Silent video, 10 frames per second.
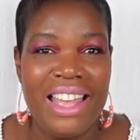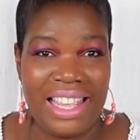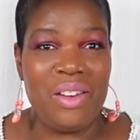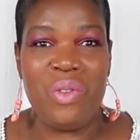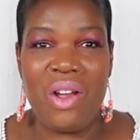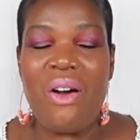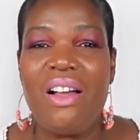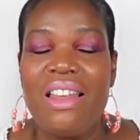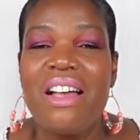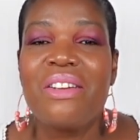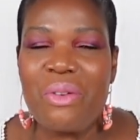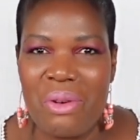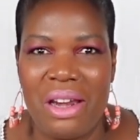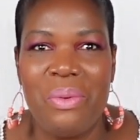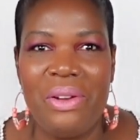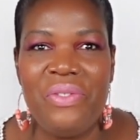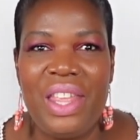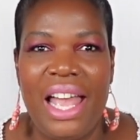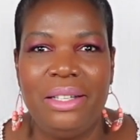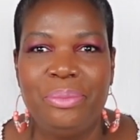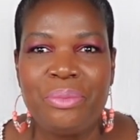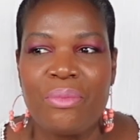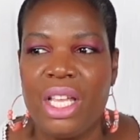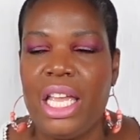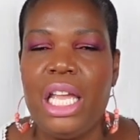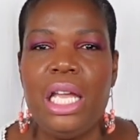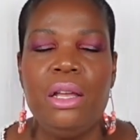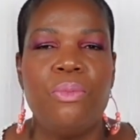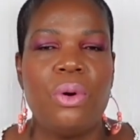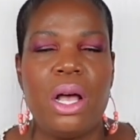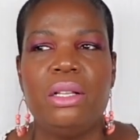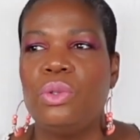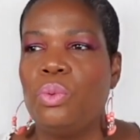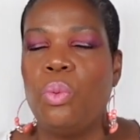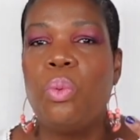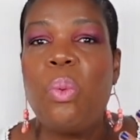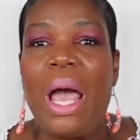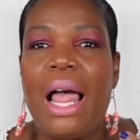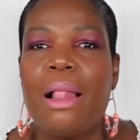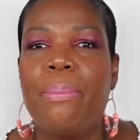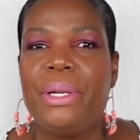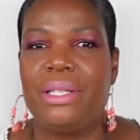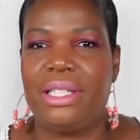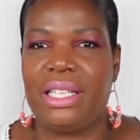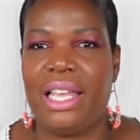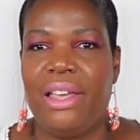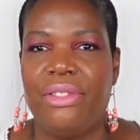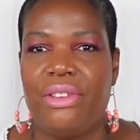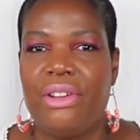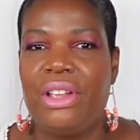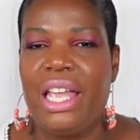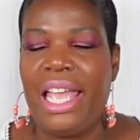Can we all agree with that? He was well put together,